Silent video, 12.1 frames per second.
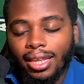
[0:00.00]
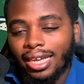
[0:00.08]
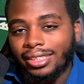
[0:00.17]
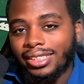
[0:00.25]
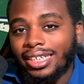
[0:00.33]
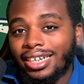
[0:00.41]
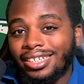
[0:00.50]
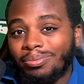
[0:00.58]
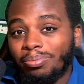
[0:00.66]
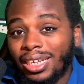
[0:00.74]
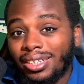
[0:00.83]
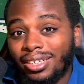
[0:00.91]
I seen us
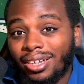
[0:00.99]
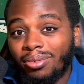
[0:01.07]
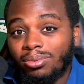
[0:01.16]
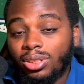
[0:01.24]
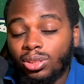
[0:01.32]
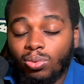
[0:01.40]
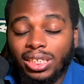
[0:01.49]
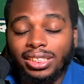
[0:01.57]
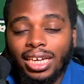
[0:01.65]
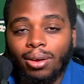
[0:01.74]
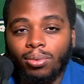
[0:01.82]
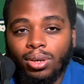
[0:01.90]
beat them,
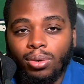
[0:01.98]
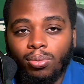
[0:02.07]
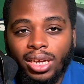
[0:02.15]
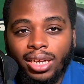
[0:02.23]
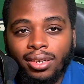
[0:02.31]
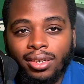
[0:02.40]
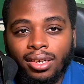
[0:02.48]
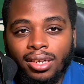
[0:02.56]
squeeze out with a win.